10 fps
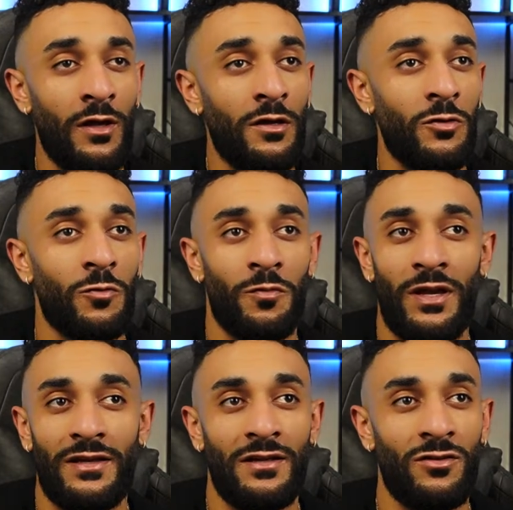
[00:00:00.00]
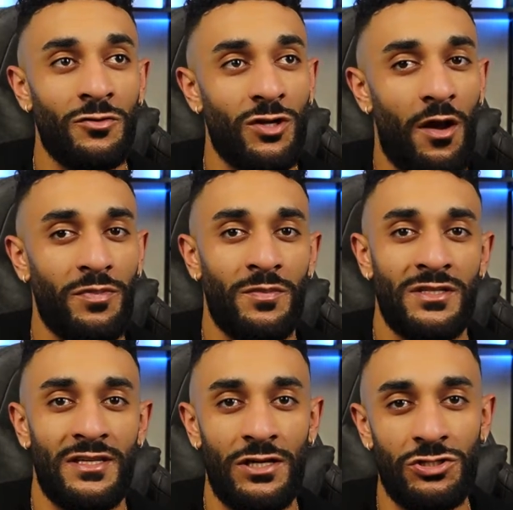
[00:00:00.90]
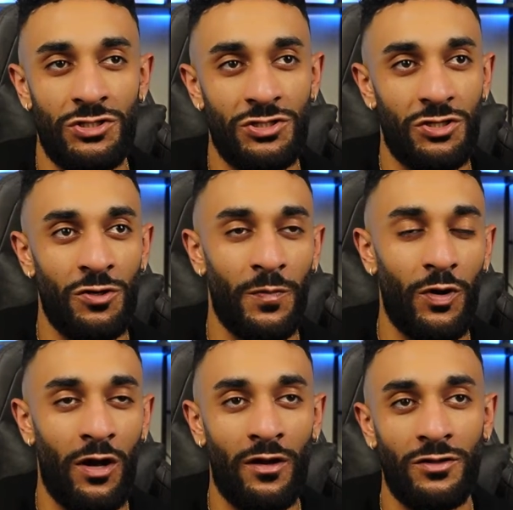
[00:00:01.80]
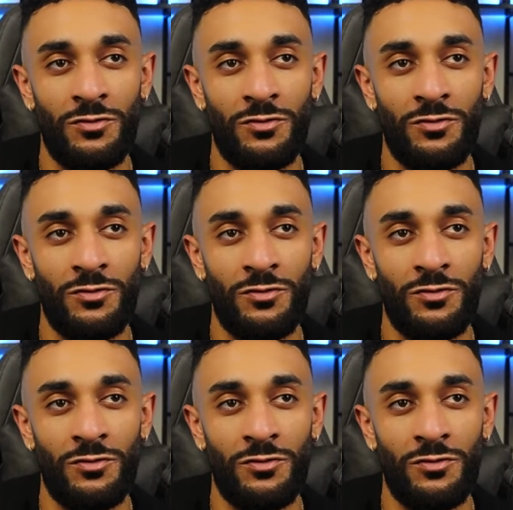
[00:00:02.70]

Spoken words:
You were making those optimizations to your product.